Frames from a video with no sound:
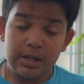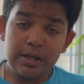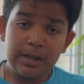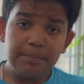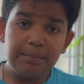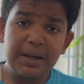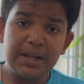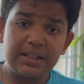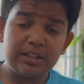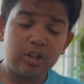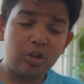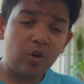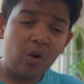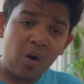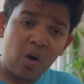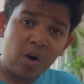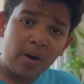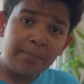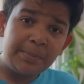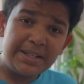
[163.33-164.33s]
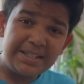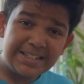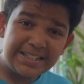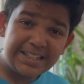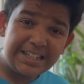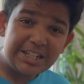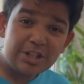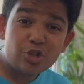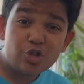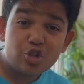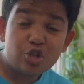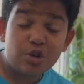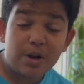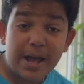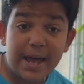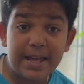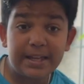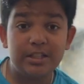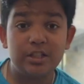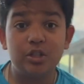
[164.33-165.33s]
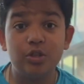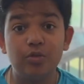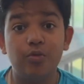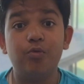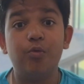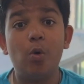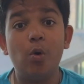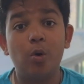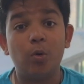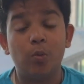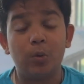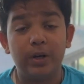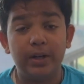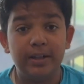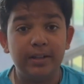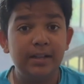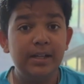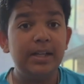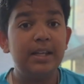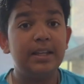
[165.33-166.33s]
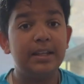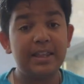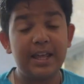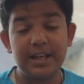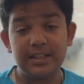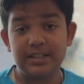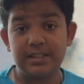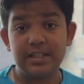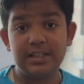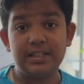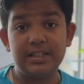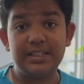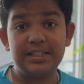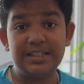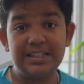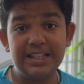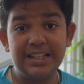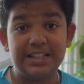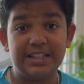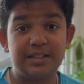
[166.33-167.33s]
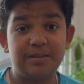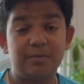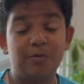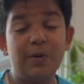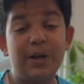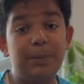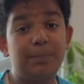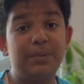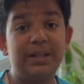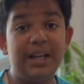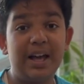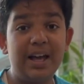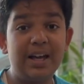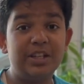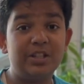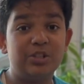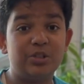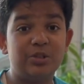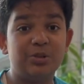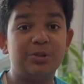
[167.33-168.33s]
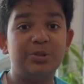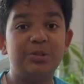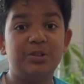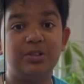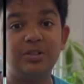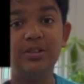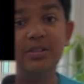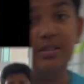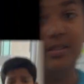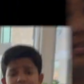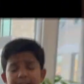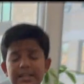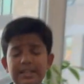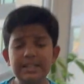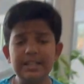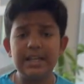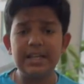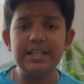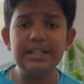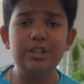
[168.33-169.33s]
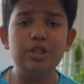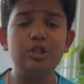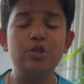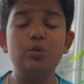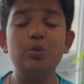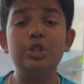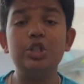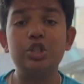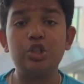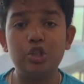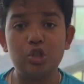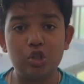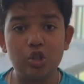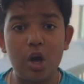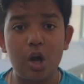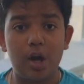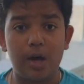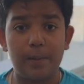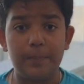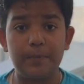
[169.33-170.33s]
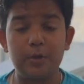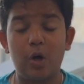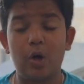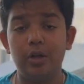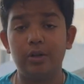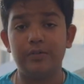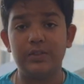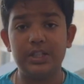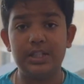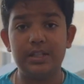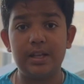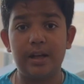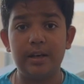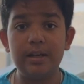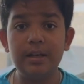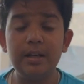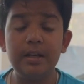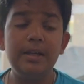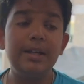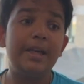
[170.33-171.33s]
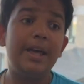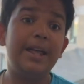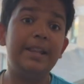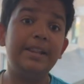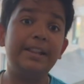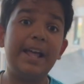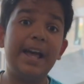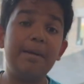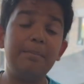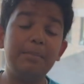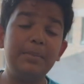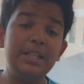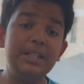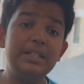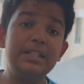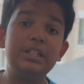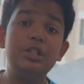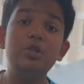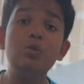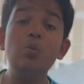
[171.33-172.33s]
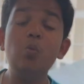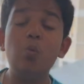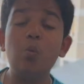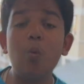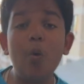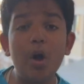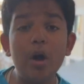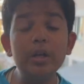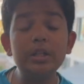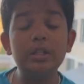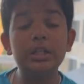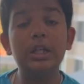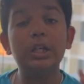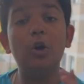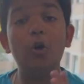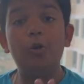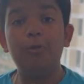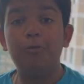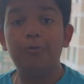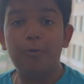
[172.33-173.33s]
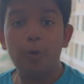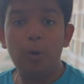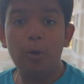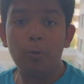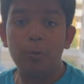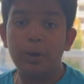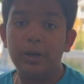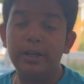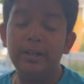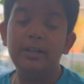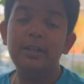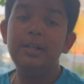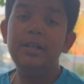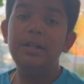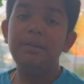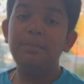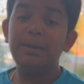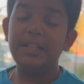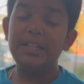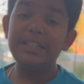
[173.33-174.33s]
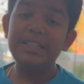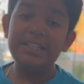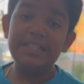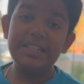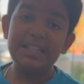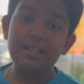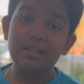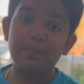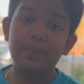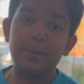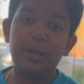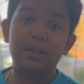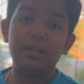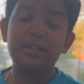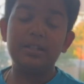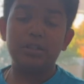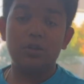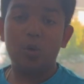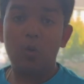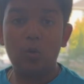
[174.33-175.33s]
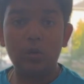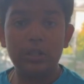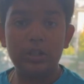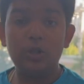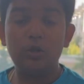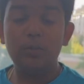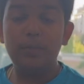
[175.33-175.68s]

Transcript: But the car basically drags you forward, thanks to the seat right behind you. The second case, you were stopped all of a sudden, and that means you want to go forward, but the seat belt is holding you